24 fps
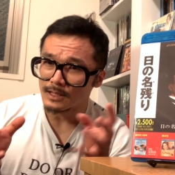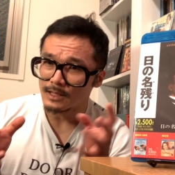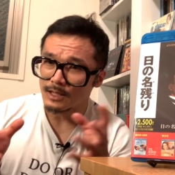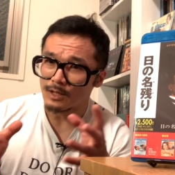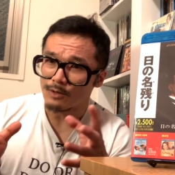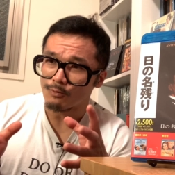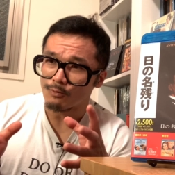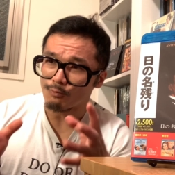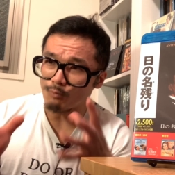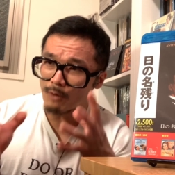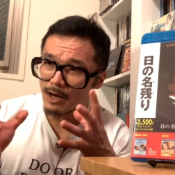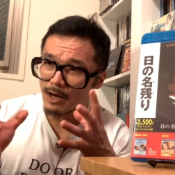
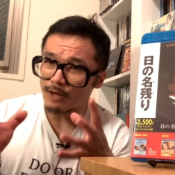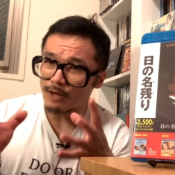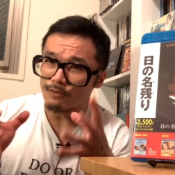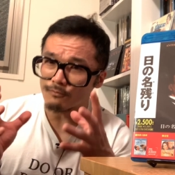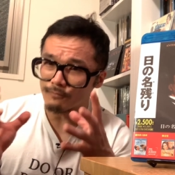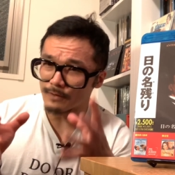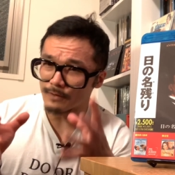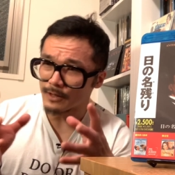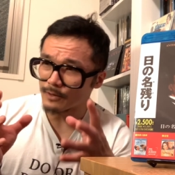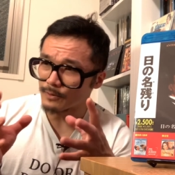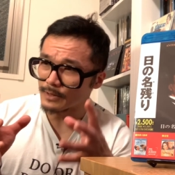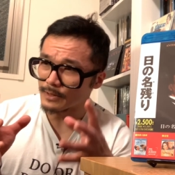while
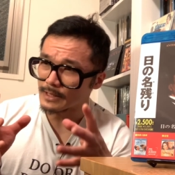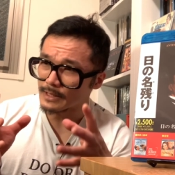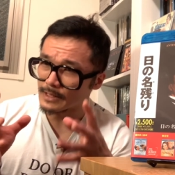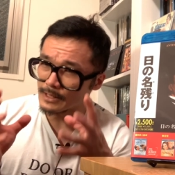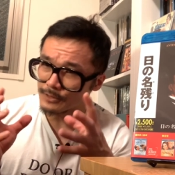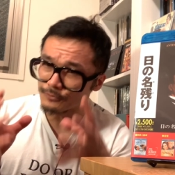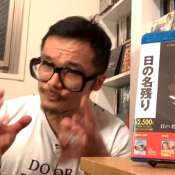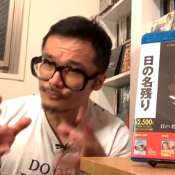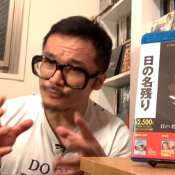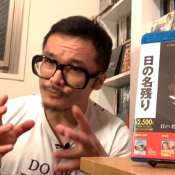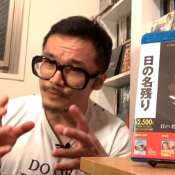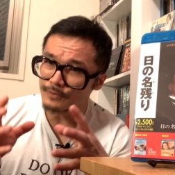very
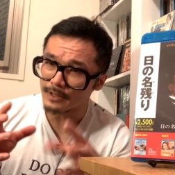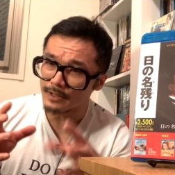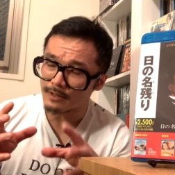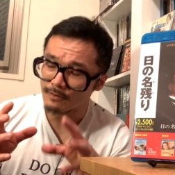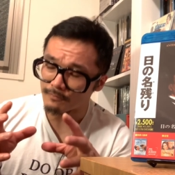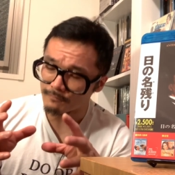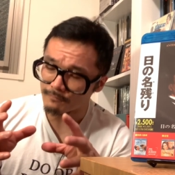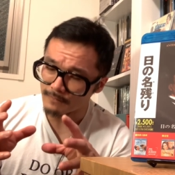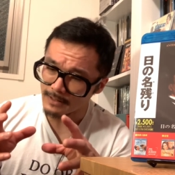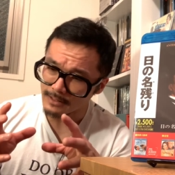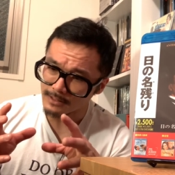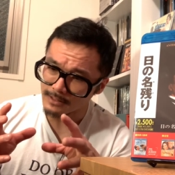interesting and
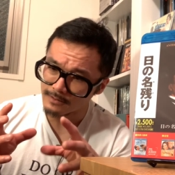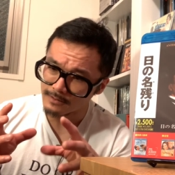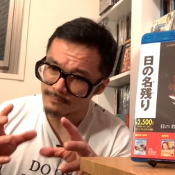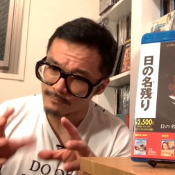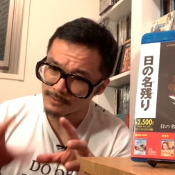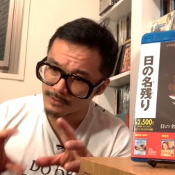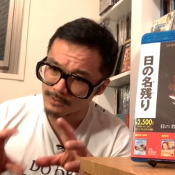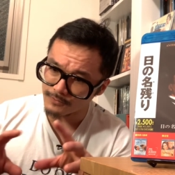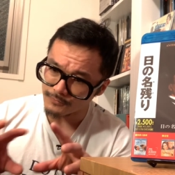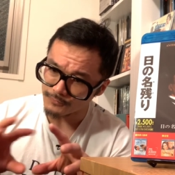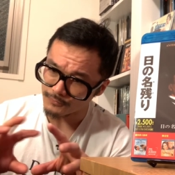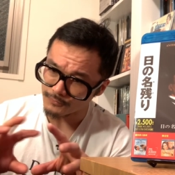effective
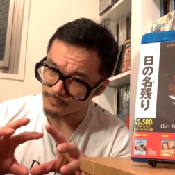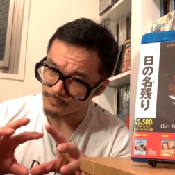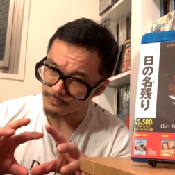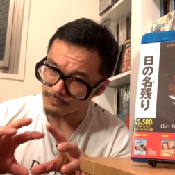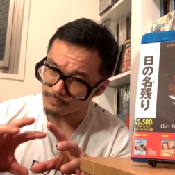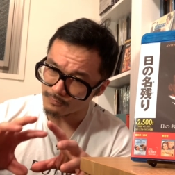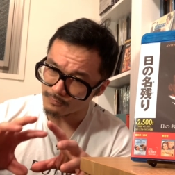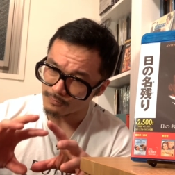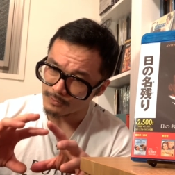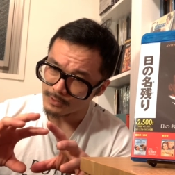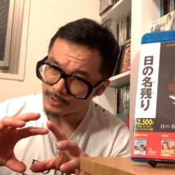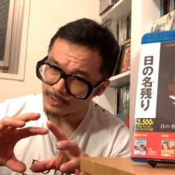in a
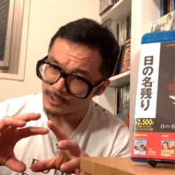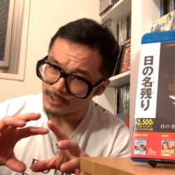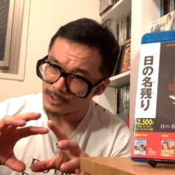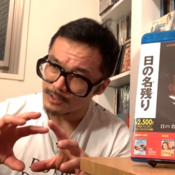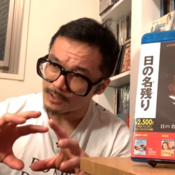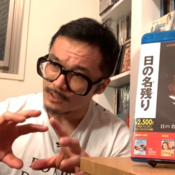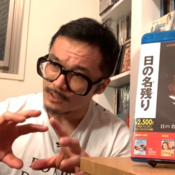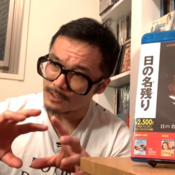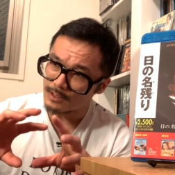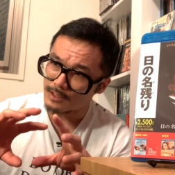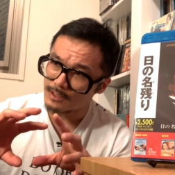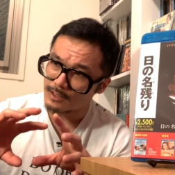certain
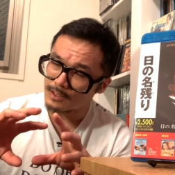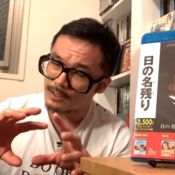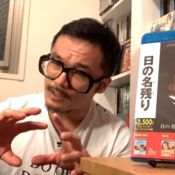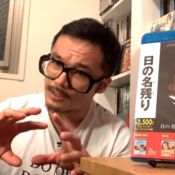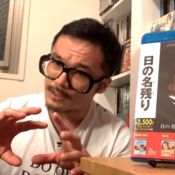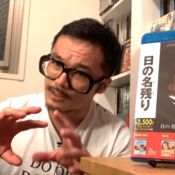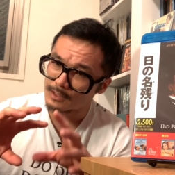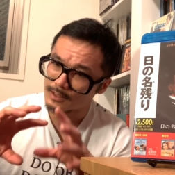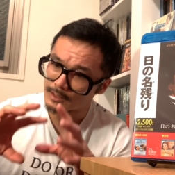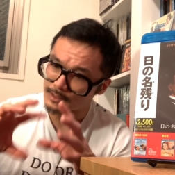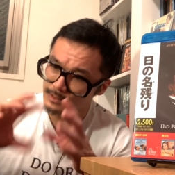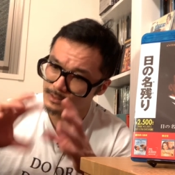
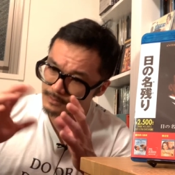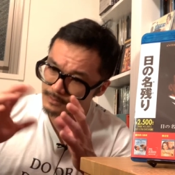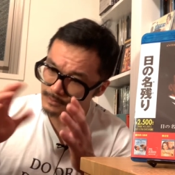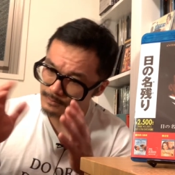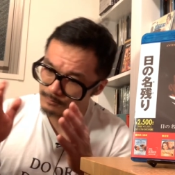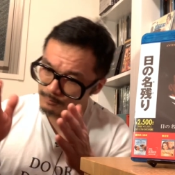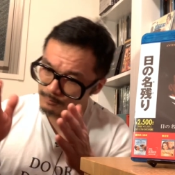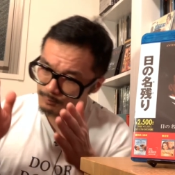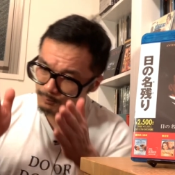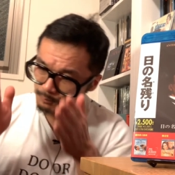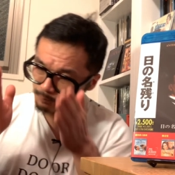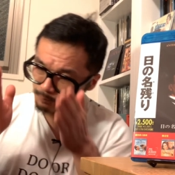uh, uh
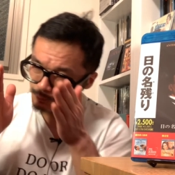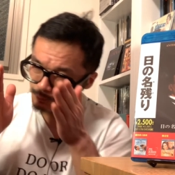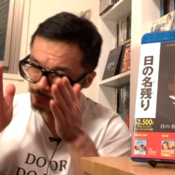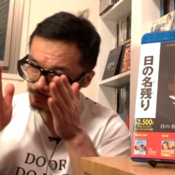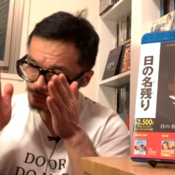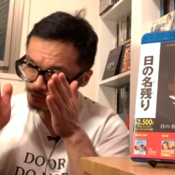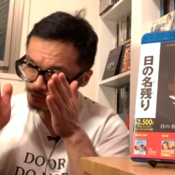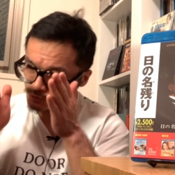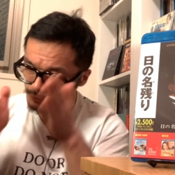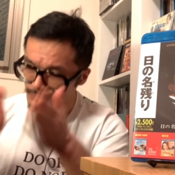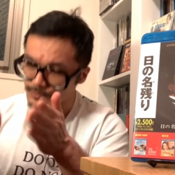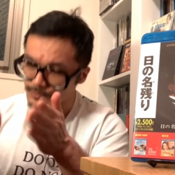
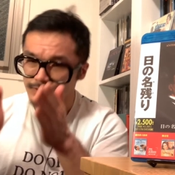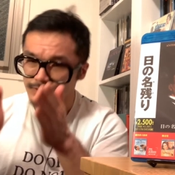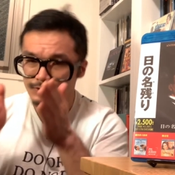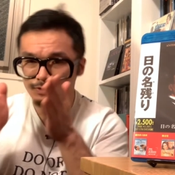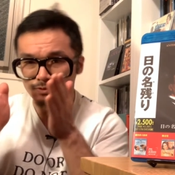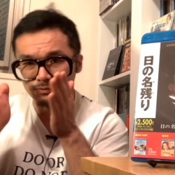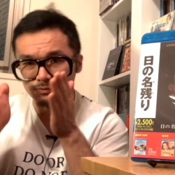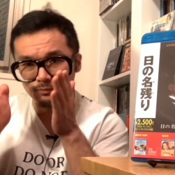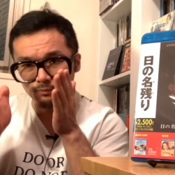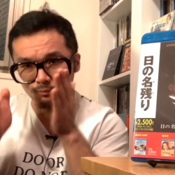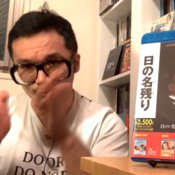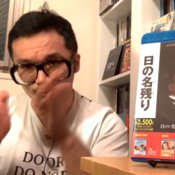certain
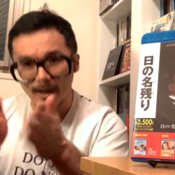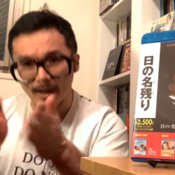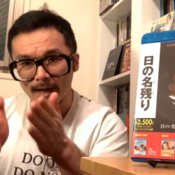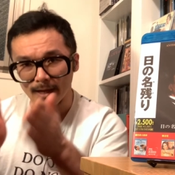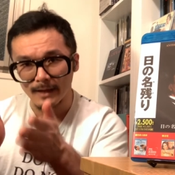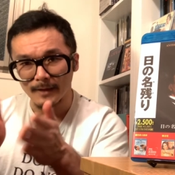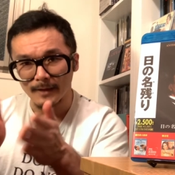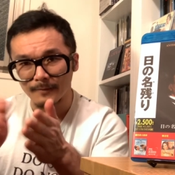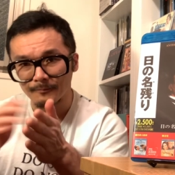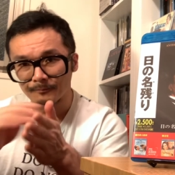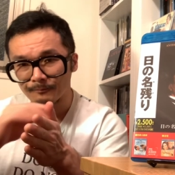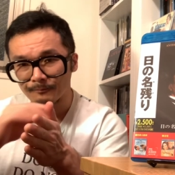
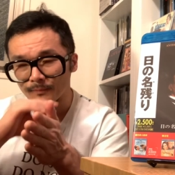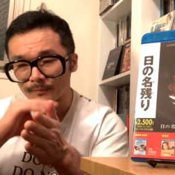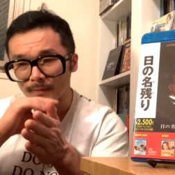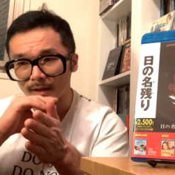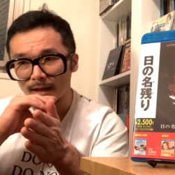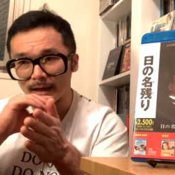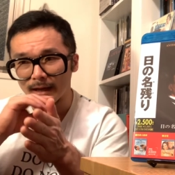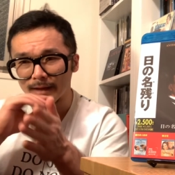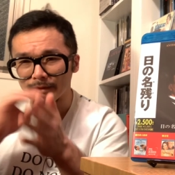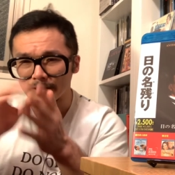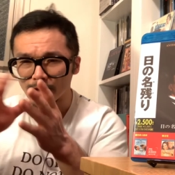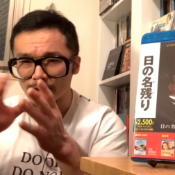way,
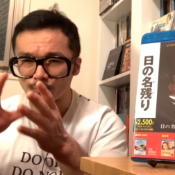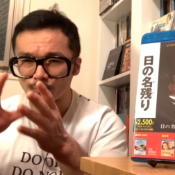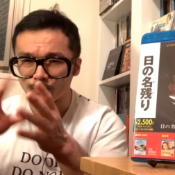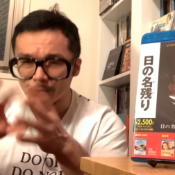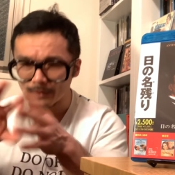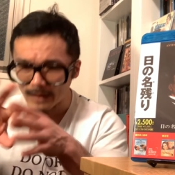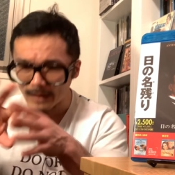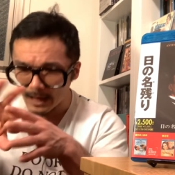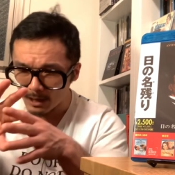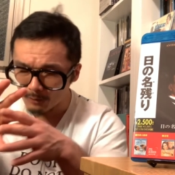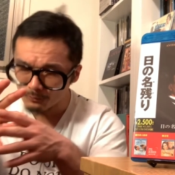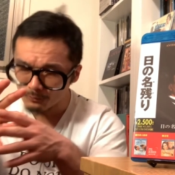I think
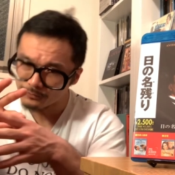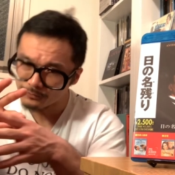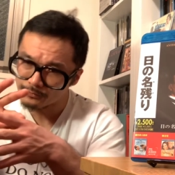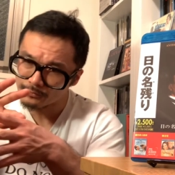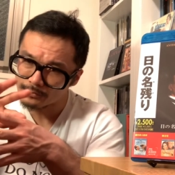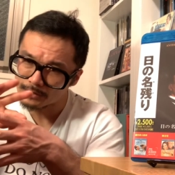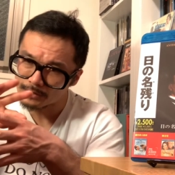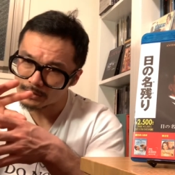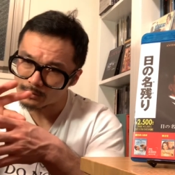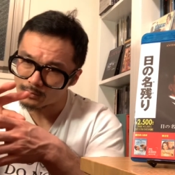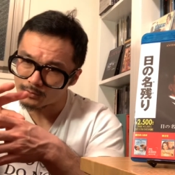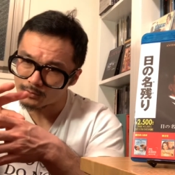without
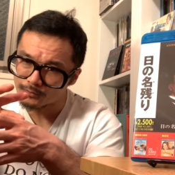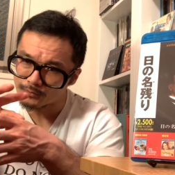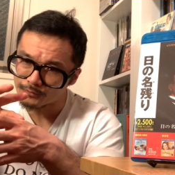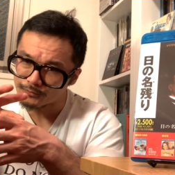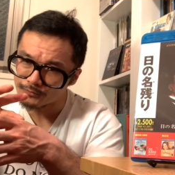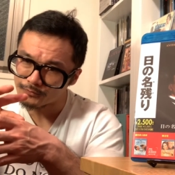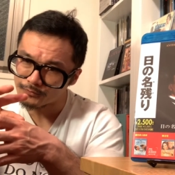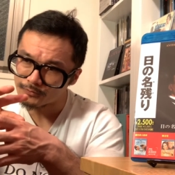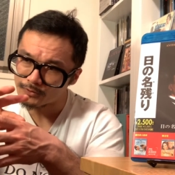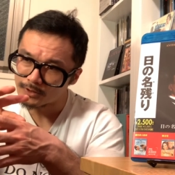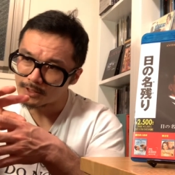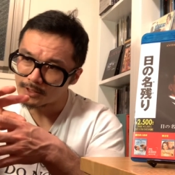
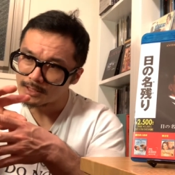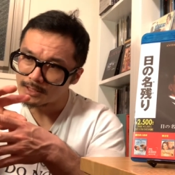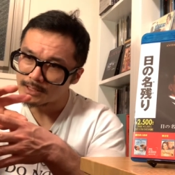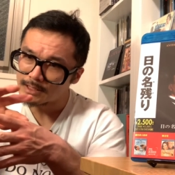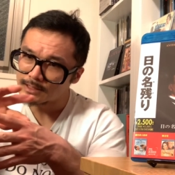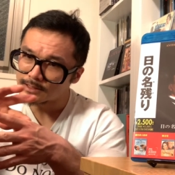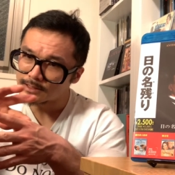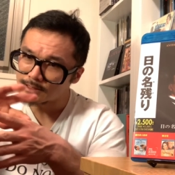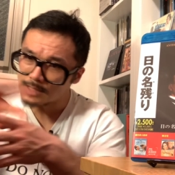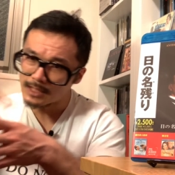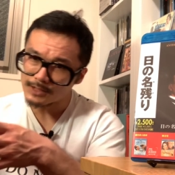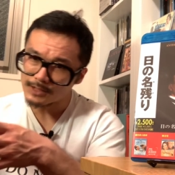those
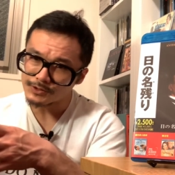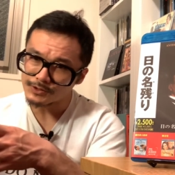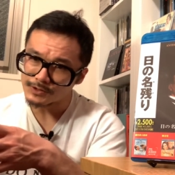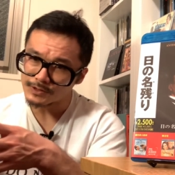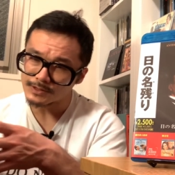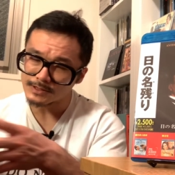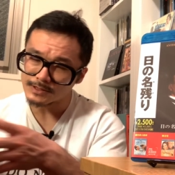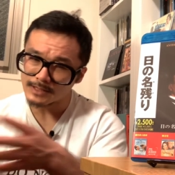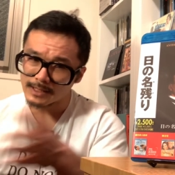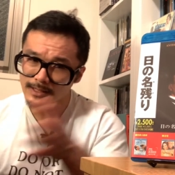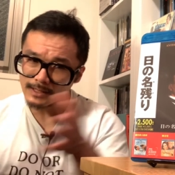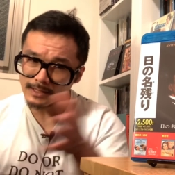
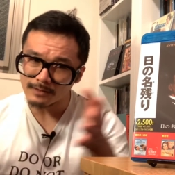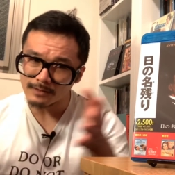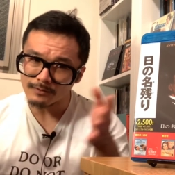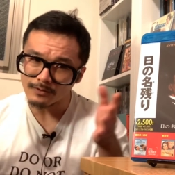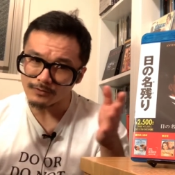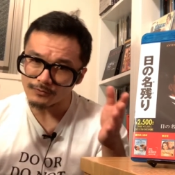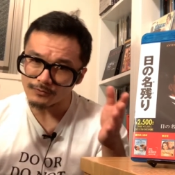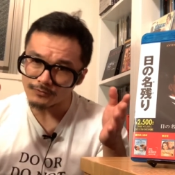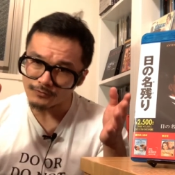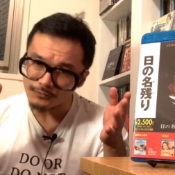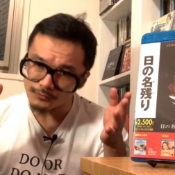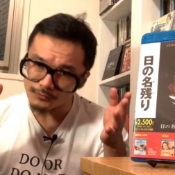touches, I think there
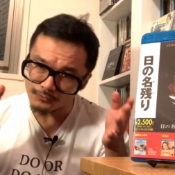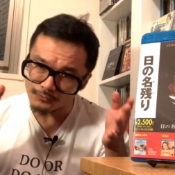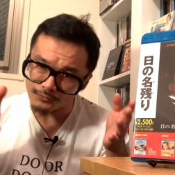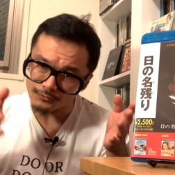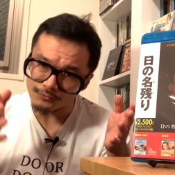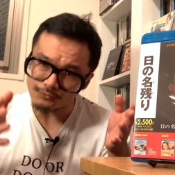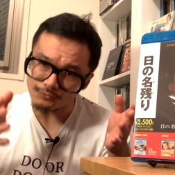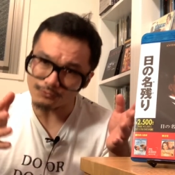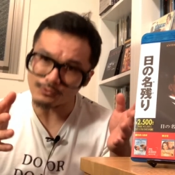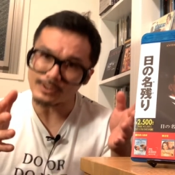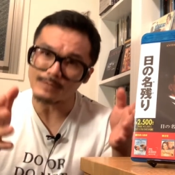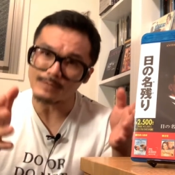is a certain
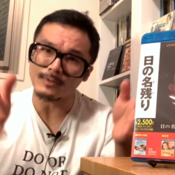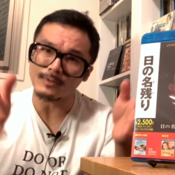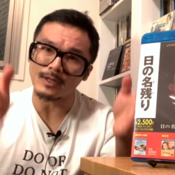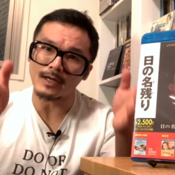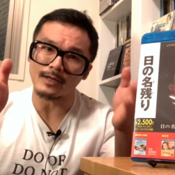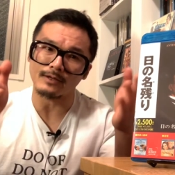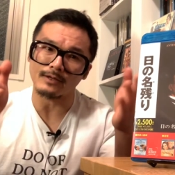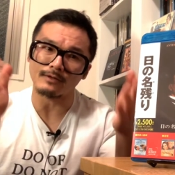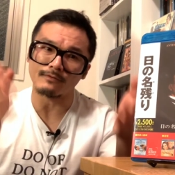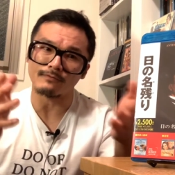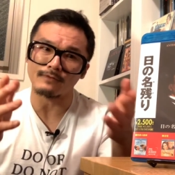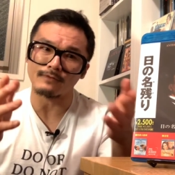
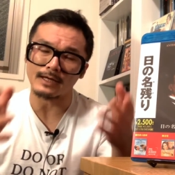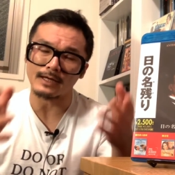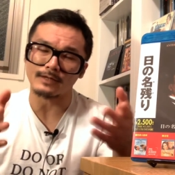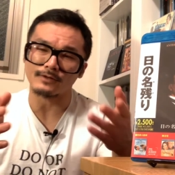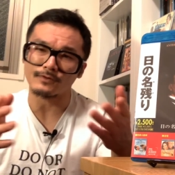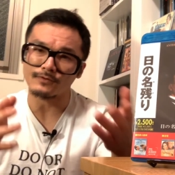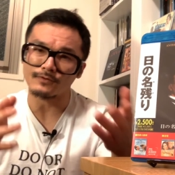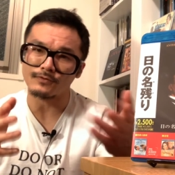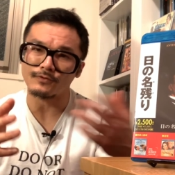streamlined effect to